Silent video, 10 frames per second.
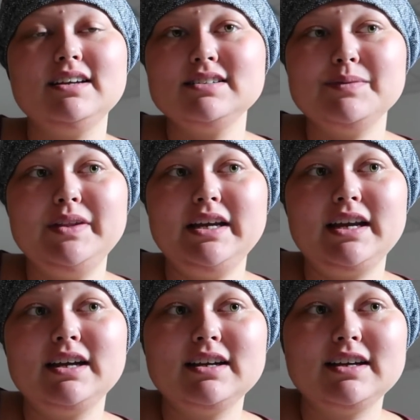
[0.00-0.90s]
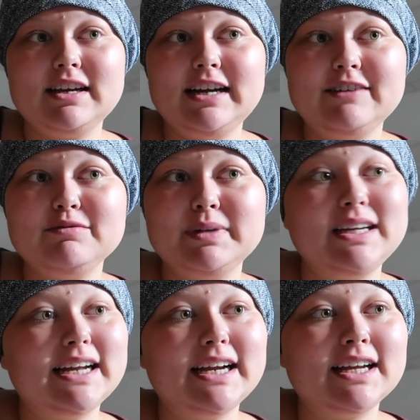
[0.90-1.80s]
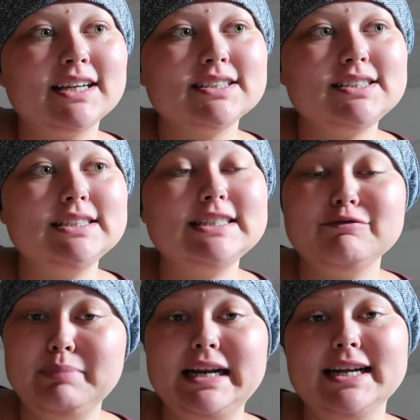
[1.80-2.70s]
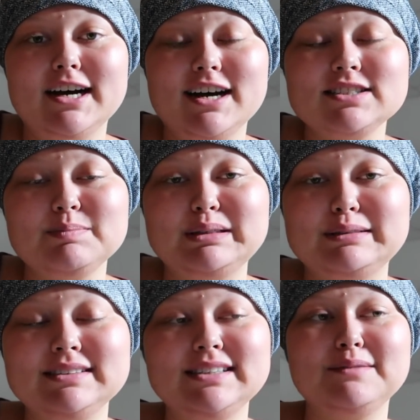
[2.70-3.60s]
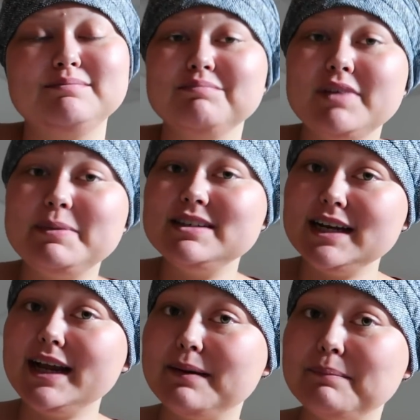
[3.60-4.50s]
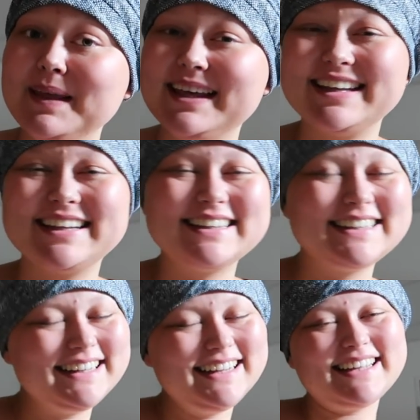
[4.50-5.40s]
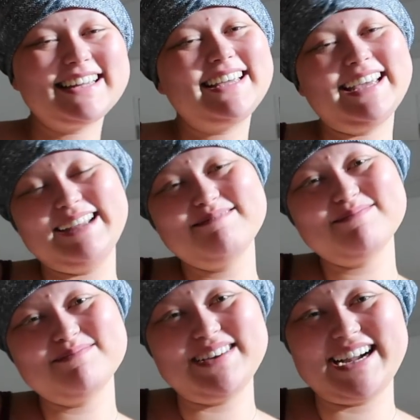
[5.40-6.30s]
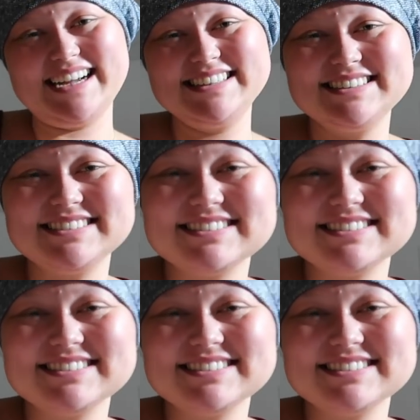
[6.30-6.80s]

Something I haven't been getting since I've been in the hospital, so maybe tonight. Okay, bye guys.